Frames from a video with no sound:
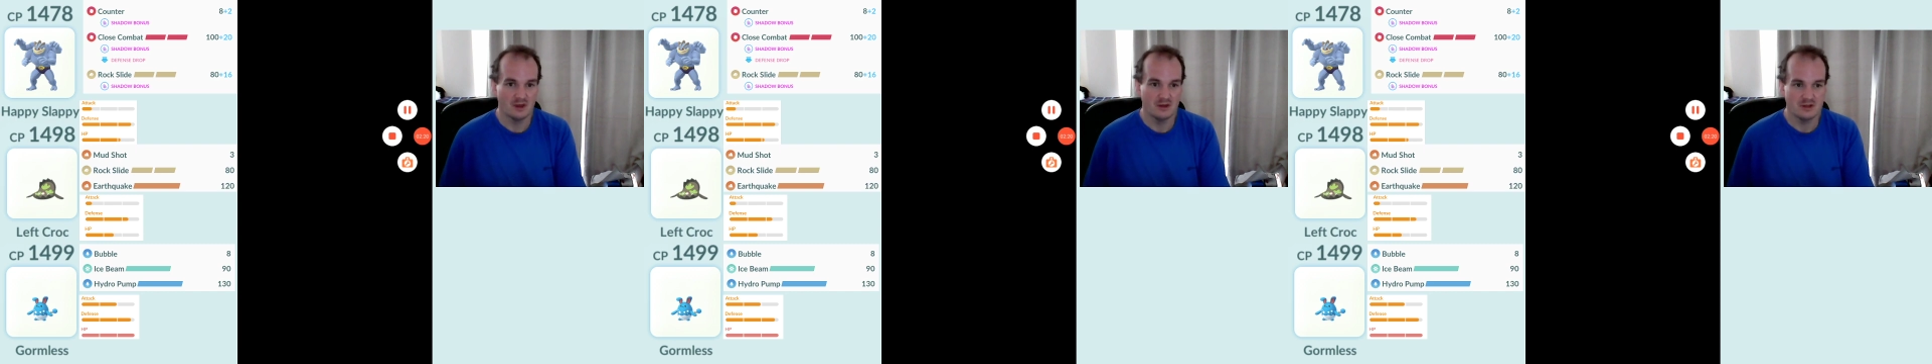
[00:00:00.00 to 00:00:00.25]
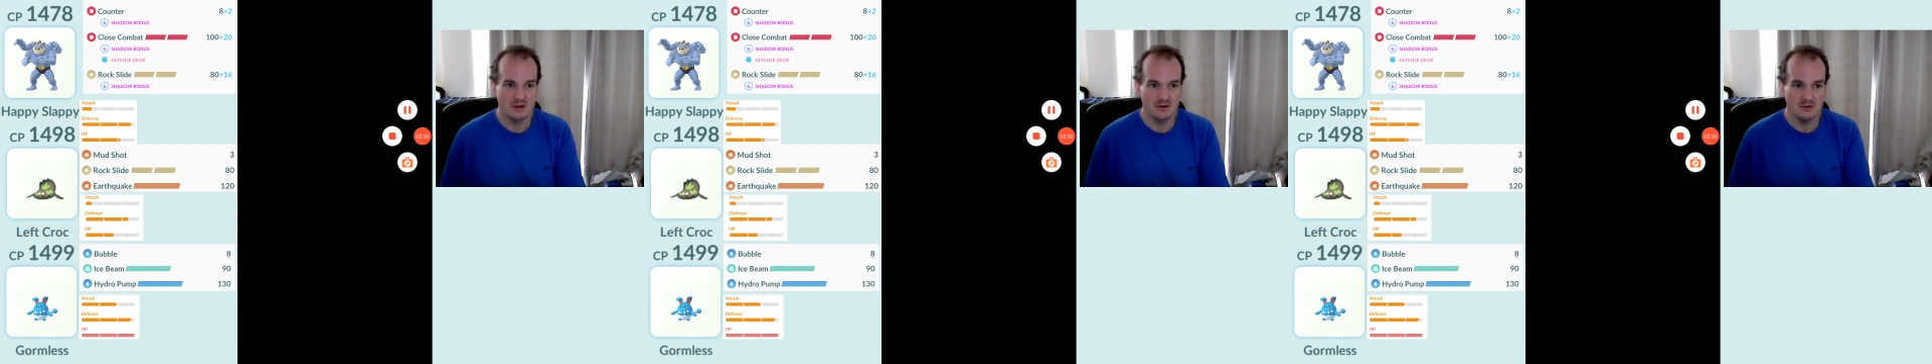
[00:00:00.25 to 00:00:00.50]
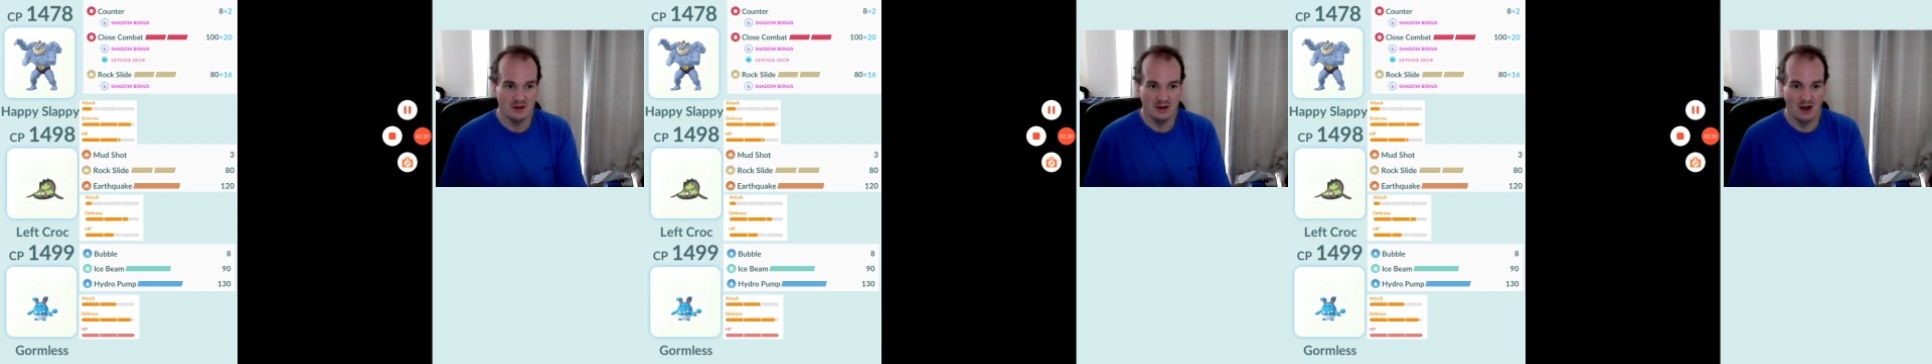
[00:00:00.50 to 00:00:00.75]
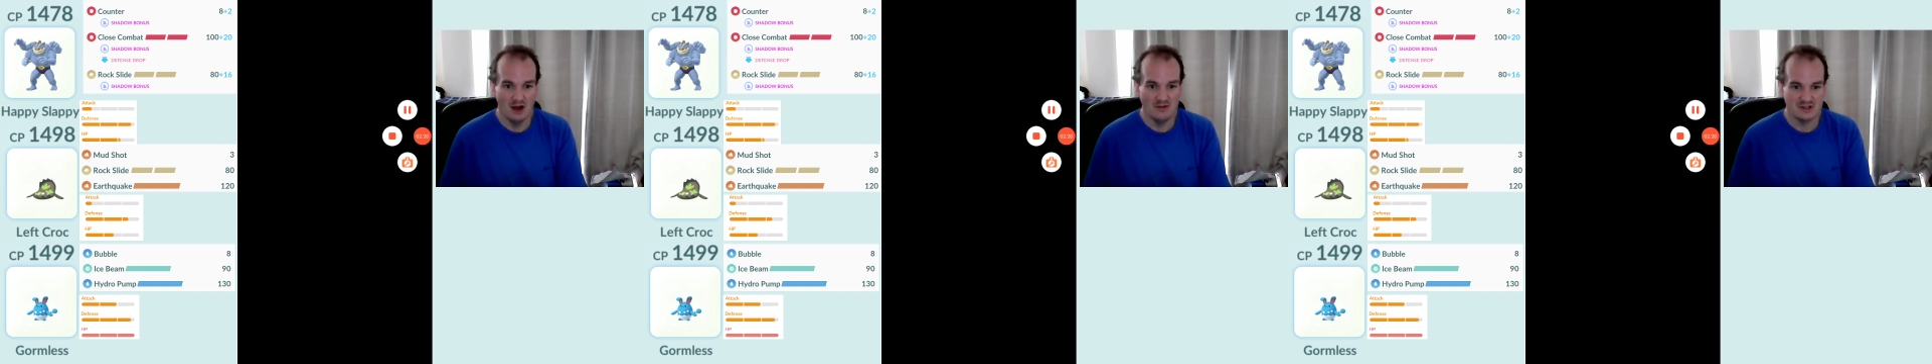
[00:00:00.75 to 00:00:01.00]
So,
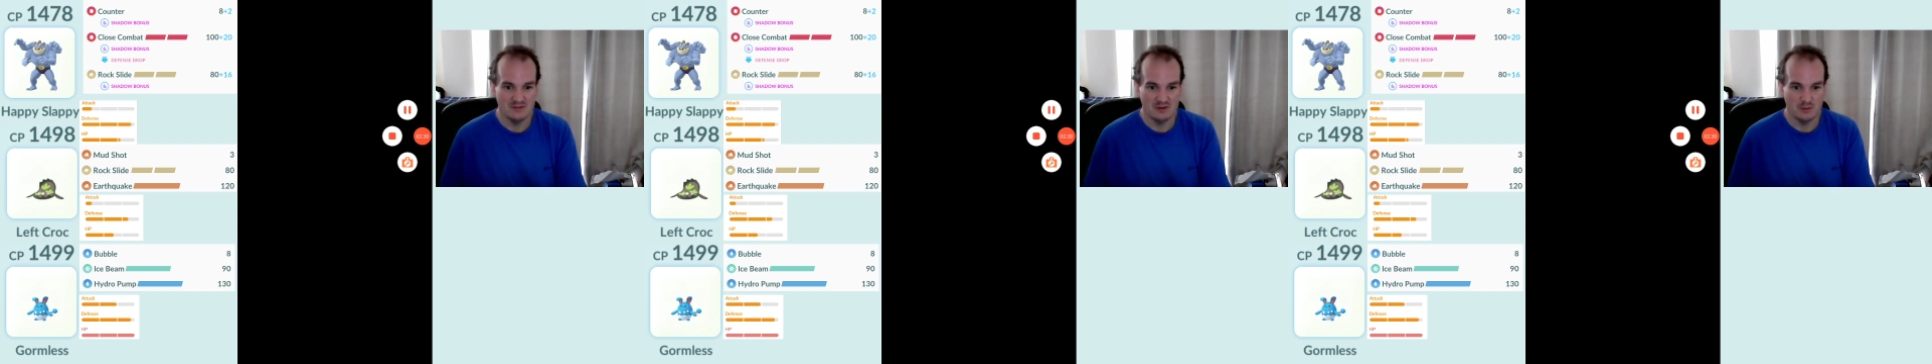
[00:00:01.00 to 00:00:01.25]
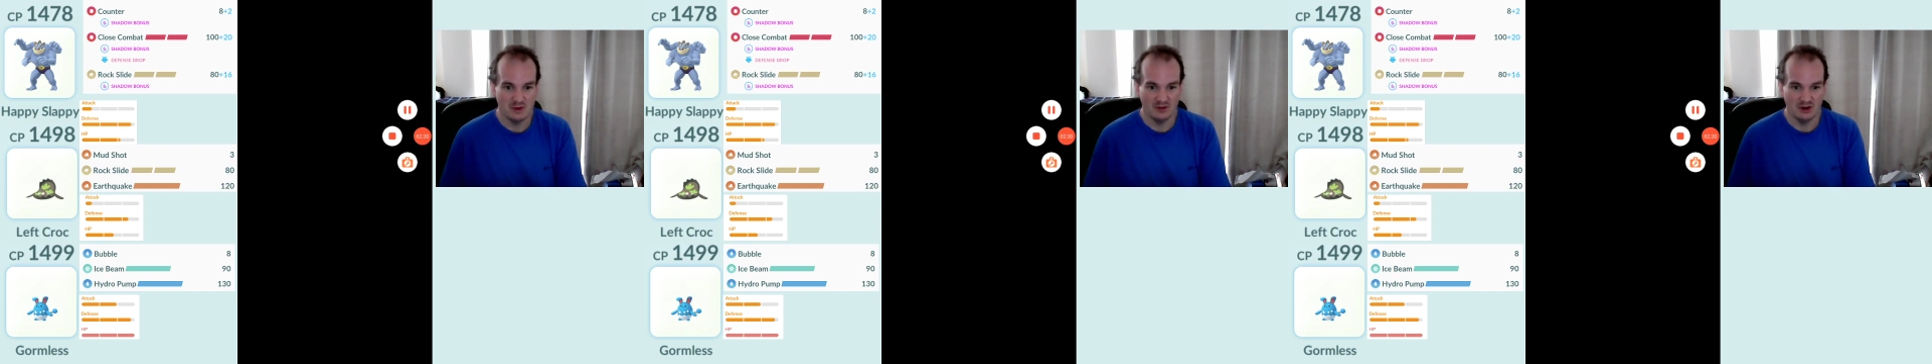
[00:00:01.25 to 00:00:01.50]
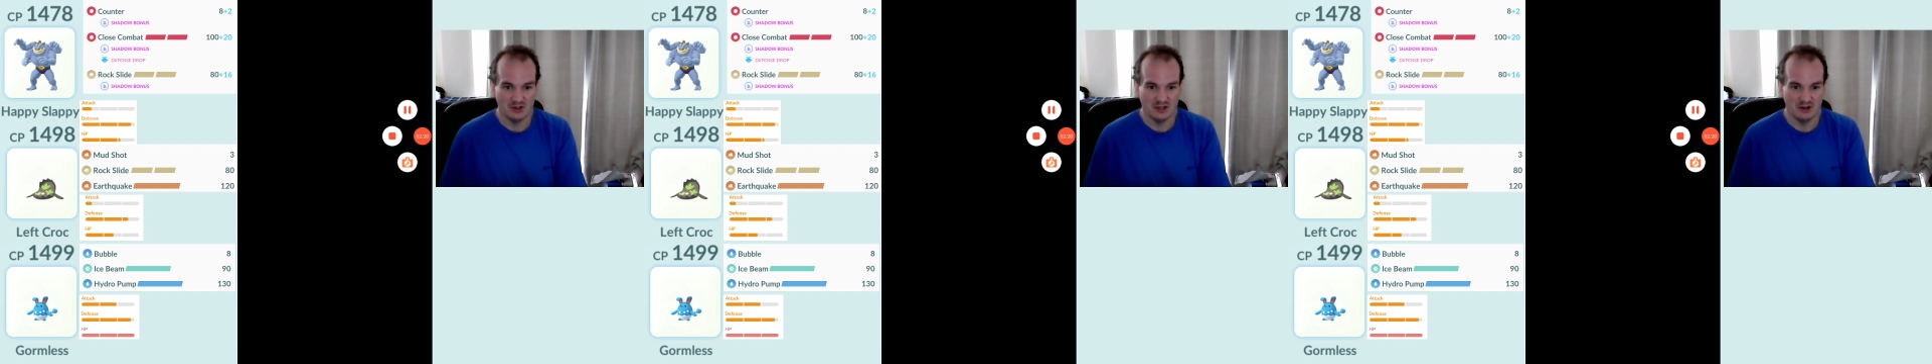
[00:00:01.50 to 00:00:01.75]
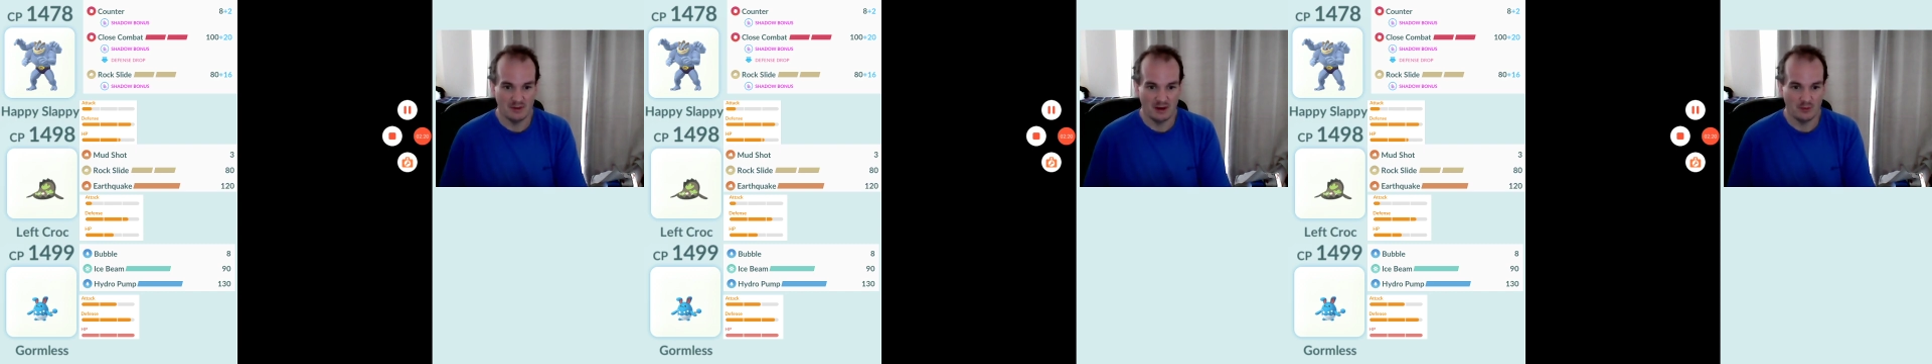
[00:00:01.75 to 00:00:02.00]
hopefully that's given you a bit of an
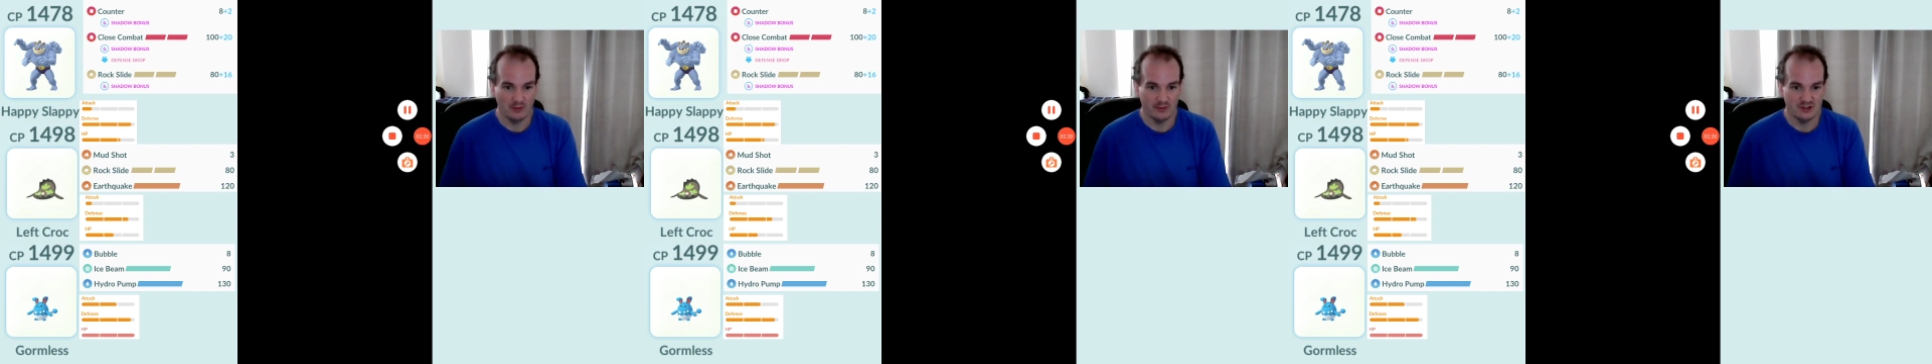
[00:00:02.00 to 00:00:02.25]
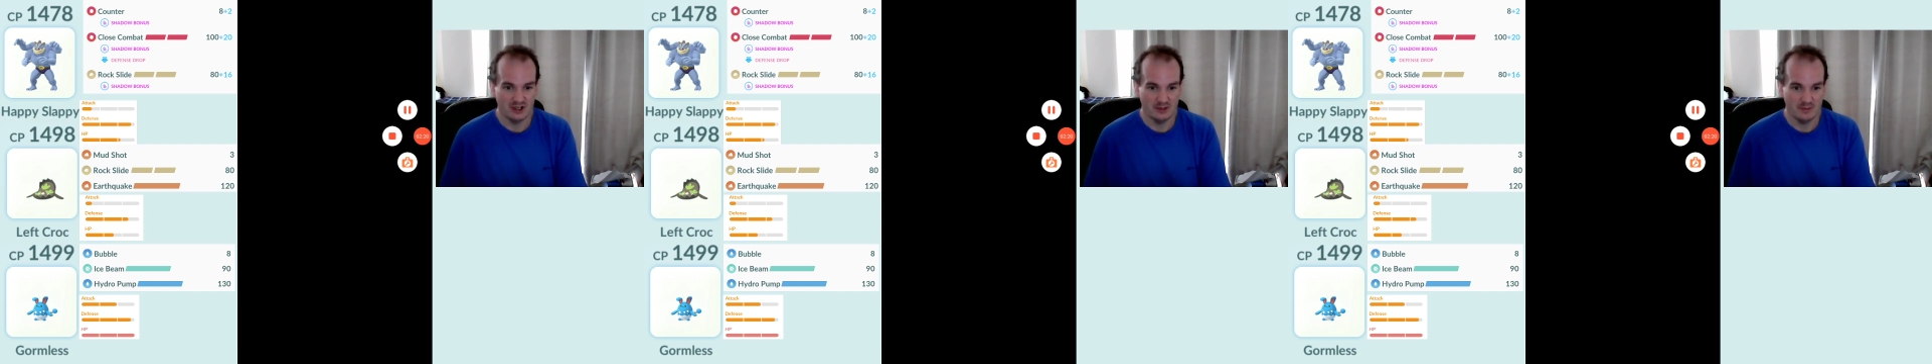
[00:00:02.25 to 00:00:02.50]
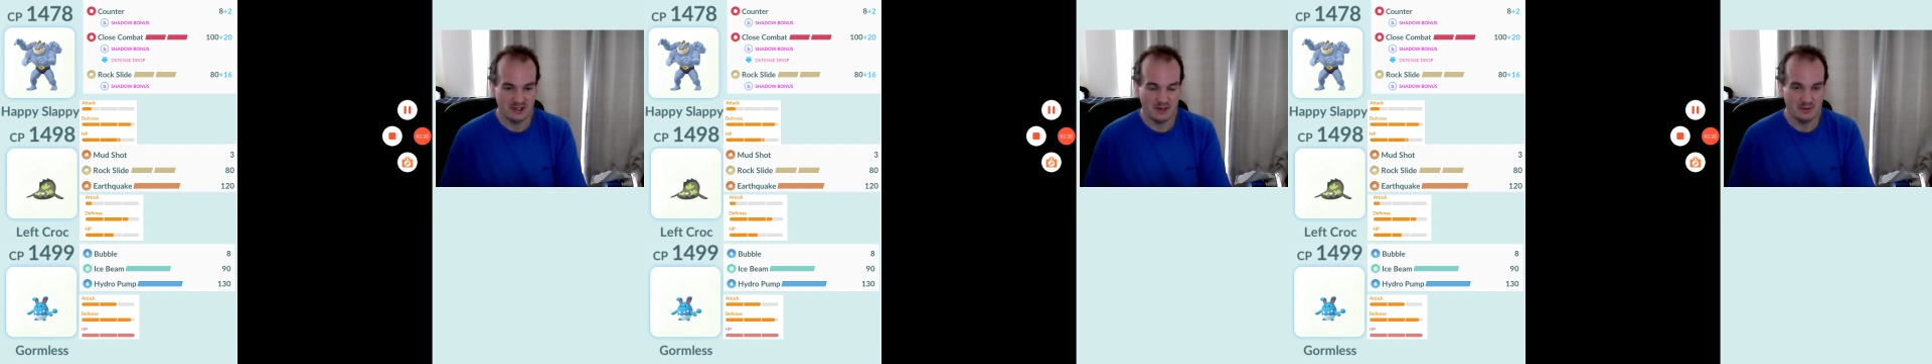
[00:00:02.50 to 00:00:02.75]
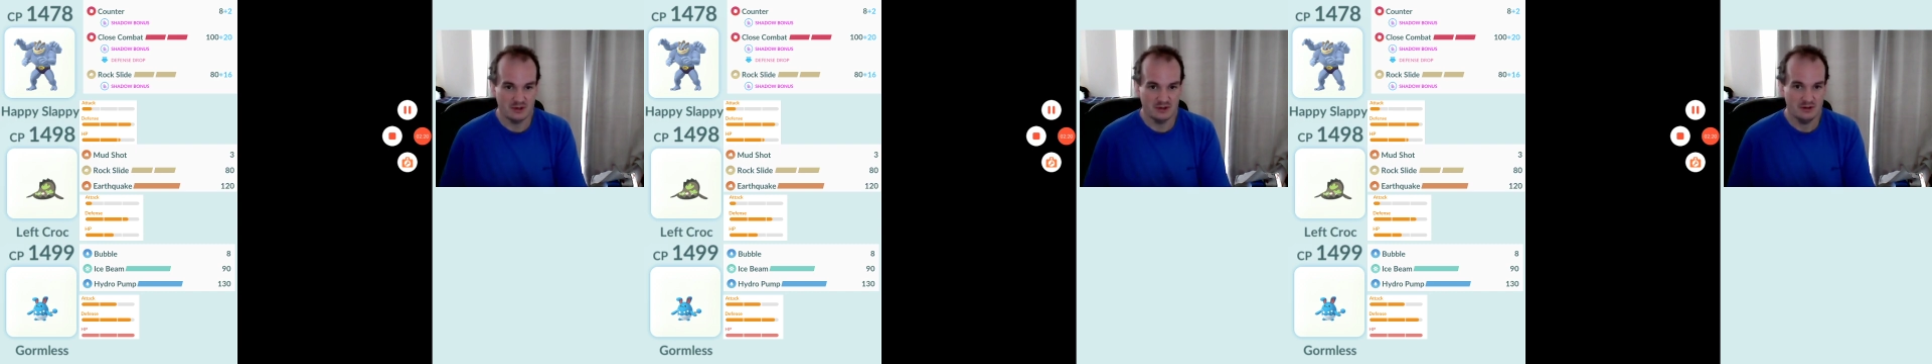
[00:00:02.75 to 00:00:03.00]
idea about what Shadow Machamp
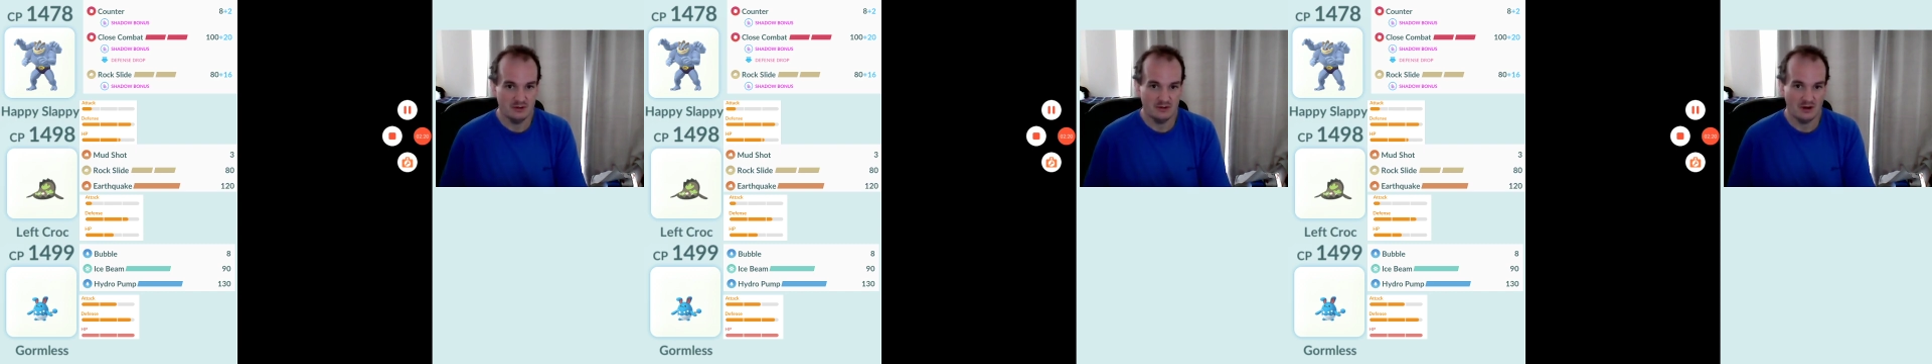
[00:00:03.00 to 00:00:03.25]
can do.